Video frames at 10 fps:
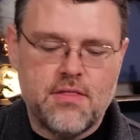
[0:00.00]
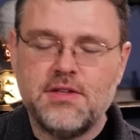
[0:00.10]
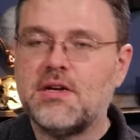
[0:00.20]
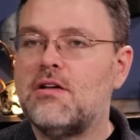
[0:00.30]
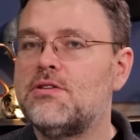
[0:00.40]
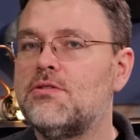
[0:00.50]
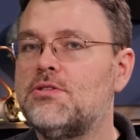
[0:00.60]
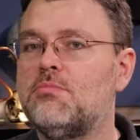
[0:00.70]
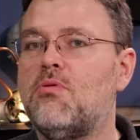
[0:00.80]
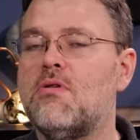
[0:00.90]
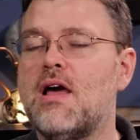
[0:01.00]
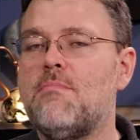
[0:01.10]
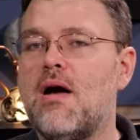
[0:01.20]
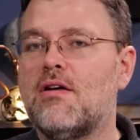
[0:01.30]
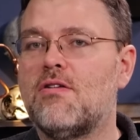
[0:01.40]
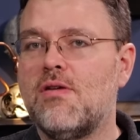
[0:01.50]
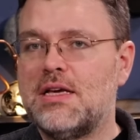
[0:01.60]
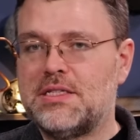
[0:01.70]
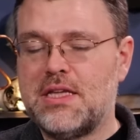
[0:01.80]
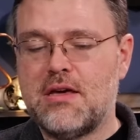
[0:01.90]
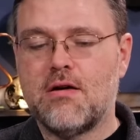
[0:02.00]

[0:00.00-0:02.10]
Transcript: These also support a micro SD